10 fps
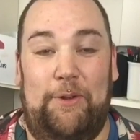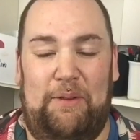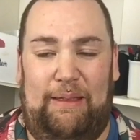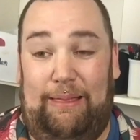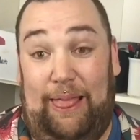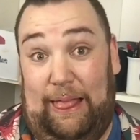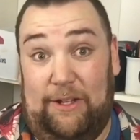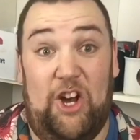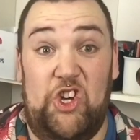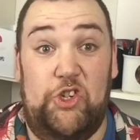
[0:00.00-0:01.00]
To, uh,
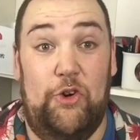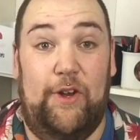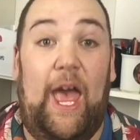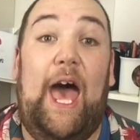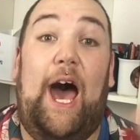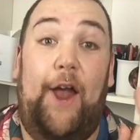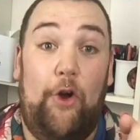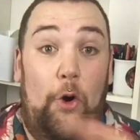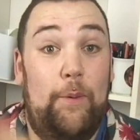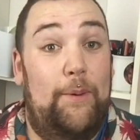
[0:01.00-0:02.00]
can't talk. And
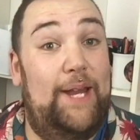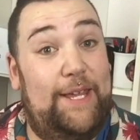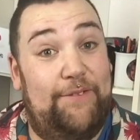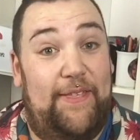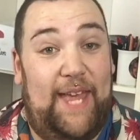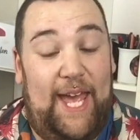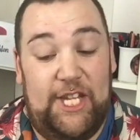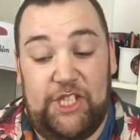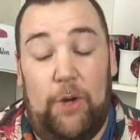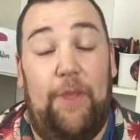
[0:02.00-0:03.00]
I will leave it there.
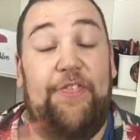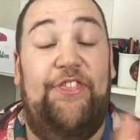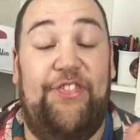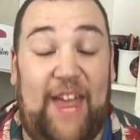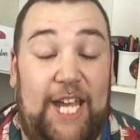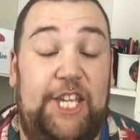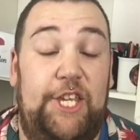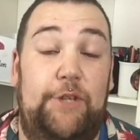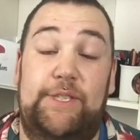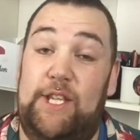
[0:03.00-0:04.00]
So thank
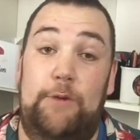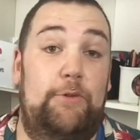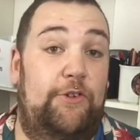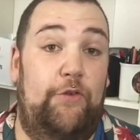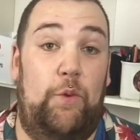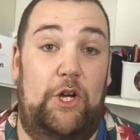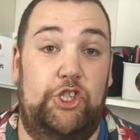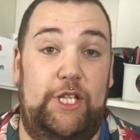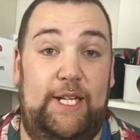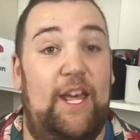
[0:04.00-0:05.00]
you so much for
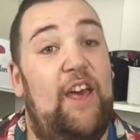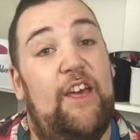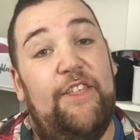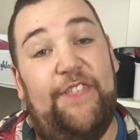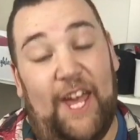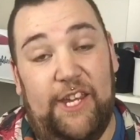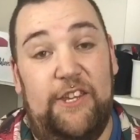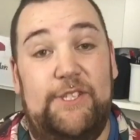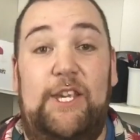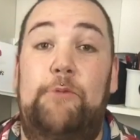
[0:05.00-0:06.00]
watching. Thank
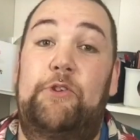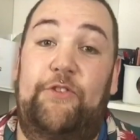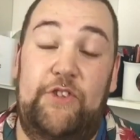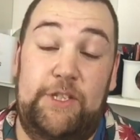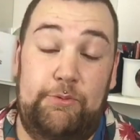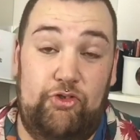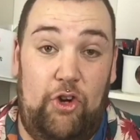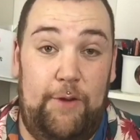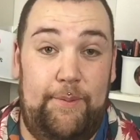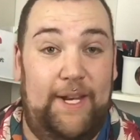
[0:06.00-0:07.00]
you so much for
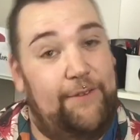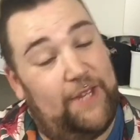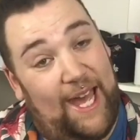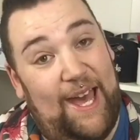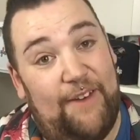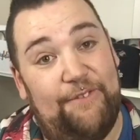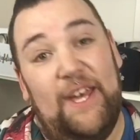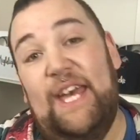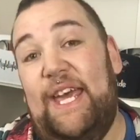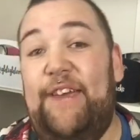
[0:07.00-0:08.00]
subscribing if you have.
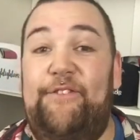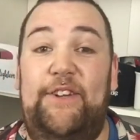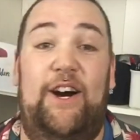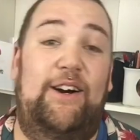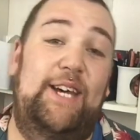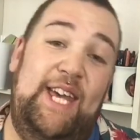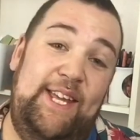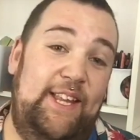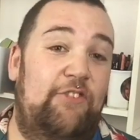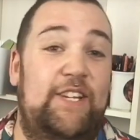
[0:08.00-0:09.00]
If not,
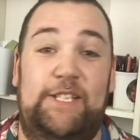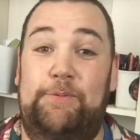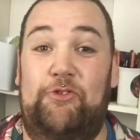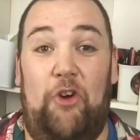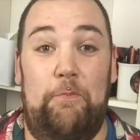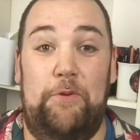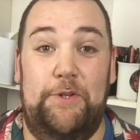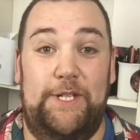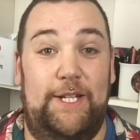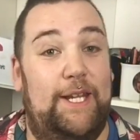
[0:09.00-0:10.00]
hit that red subscribe
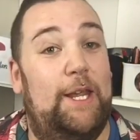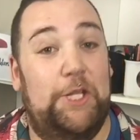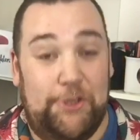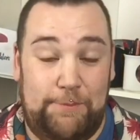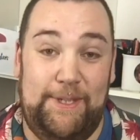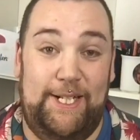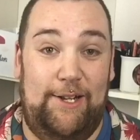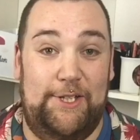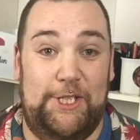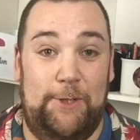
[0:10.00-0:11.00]
button. It does mean a
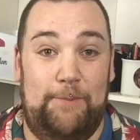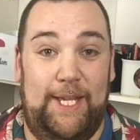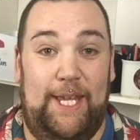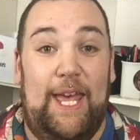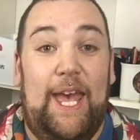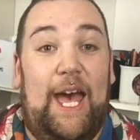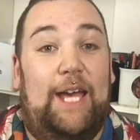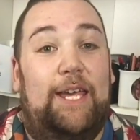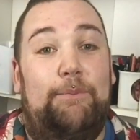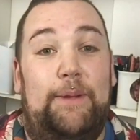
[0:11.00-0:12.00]
lot to me.
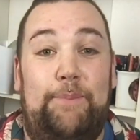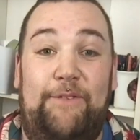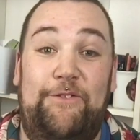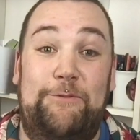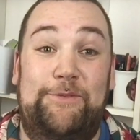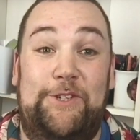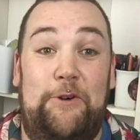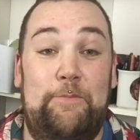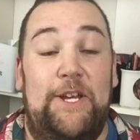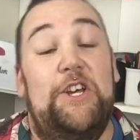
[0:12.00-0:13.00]
And give me a big thumbs
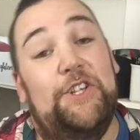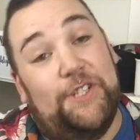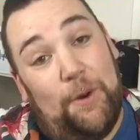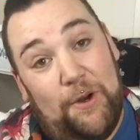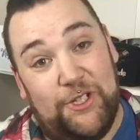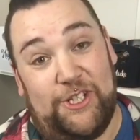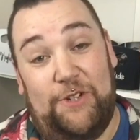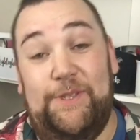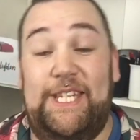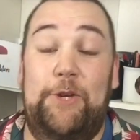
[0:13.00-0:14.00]
up. So I
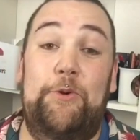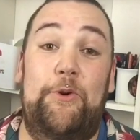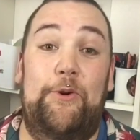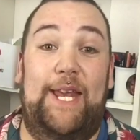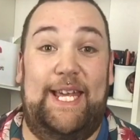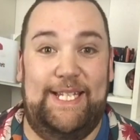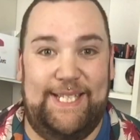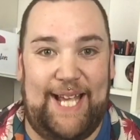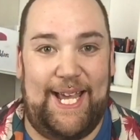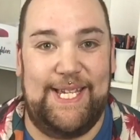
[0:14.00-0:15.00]
shall see you all in
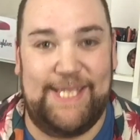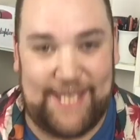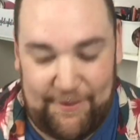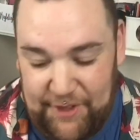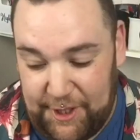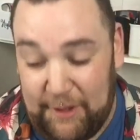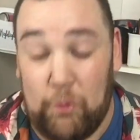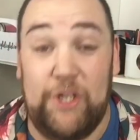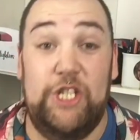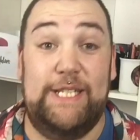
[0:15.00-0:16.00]
day seven,
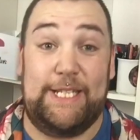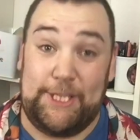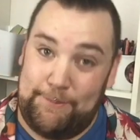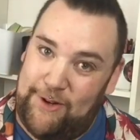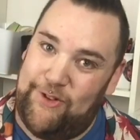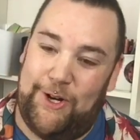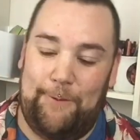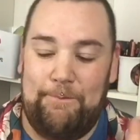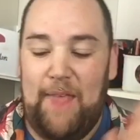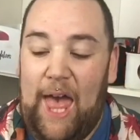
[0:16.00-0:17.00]
which is
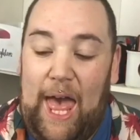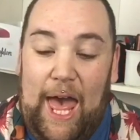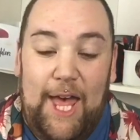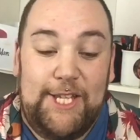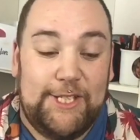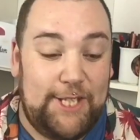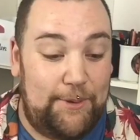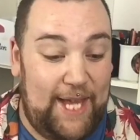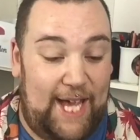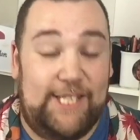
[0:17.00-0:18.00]
tomorrow. So
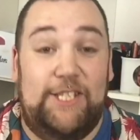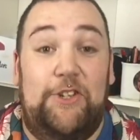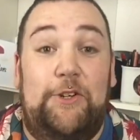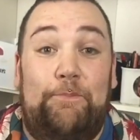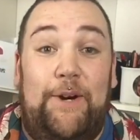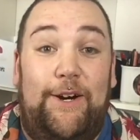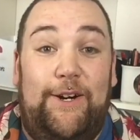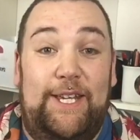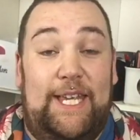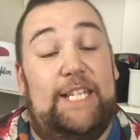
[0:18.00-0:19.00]
yes,
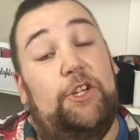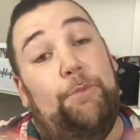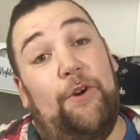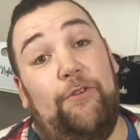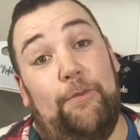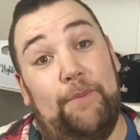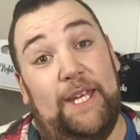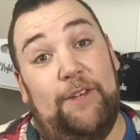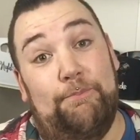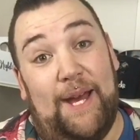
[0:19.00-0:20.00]
goodbye. It's goodbye from
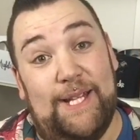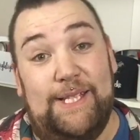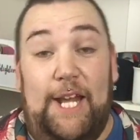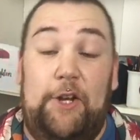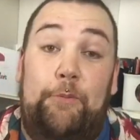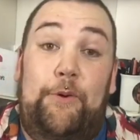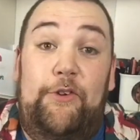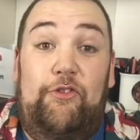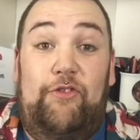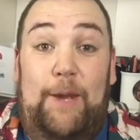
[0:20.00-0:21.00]
me, Matt, and a goodbye
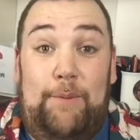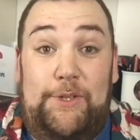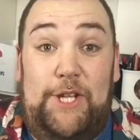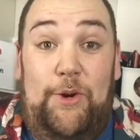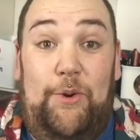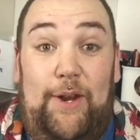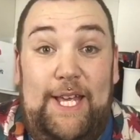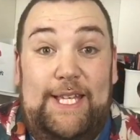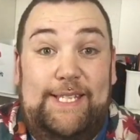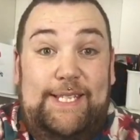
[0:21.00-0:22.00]
from Rainbow Soul.
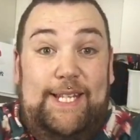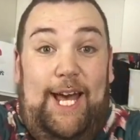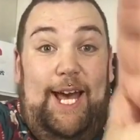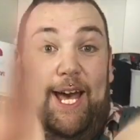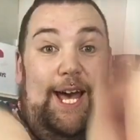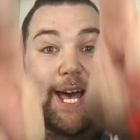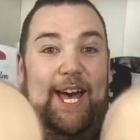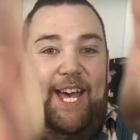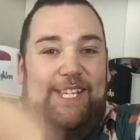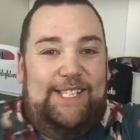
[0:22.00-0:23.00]

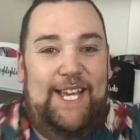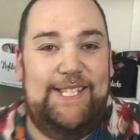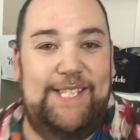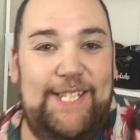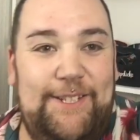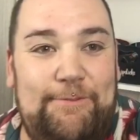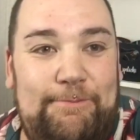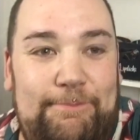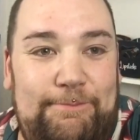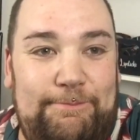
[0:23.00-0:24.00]
Stay sassy.